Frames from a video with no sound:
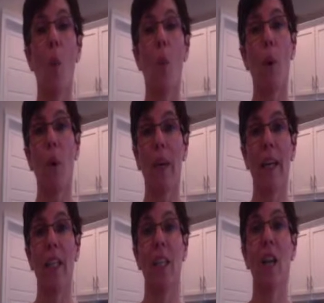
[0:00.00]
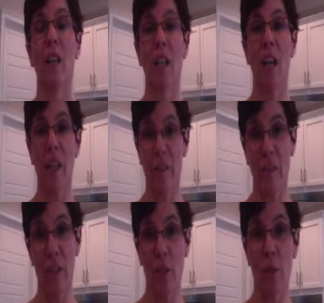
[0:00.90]
but we're adding a lot of
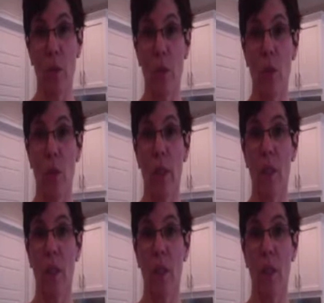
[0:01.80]
vegetables to it,